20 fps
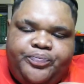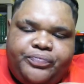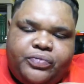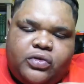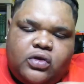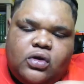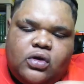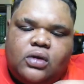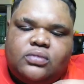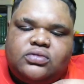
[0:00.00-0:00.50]

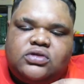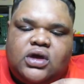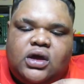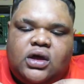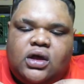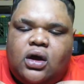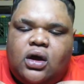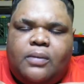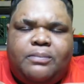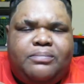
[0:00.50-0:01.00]
You know what I'm
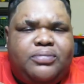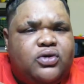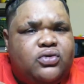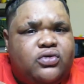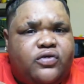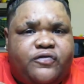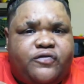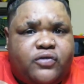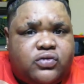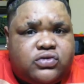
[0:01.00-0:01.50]
saying? A
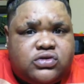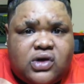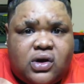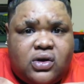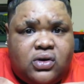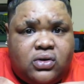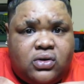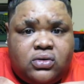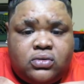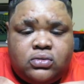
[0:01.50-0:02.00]
beautiful
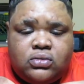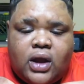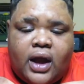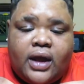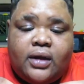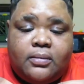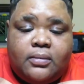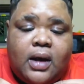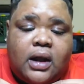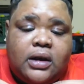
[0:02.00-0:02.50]
soul.
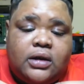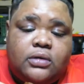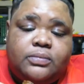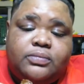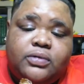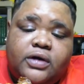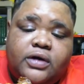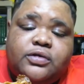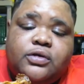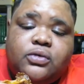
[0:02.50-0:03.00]
Like my little
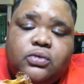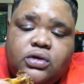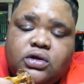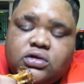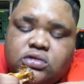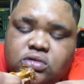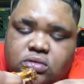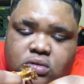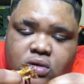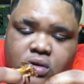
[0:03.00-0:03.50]
brother
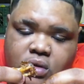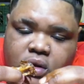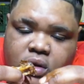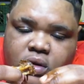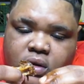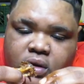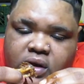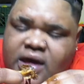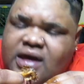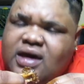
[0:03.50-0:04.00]
was.
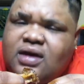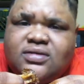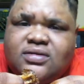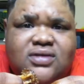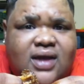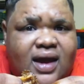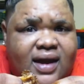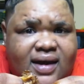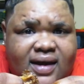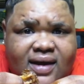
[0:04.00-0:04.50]
He could
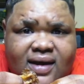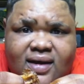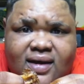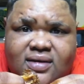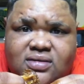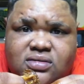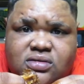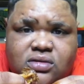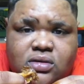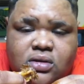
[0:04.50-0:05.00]

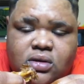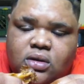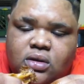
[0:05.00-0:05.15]
dance.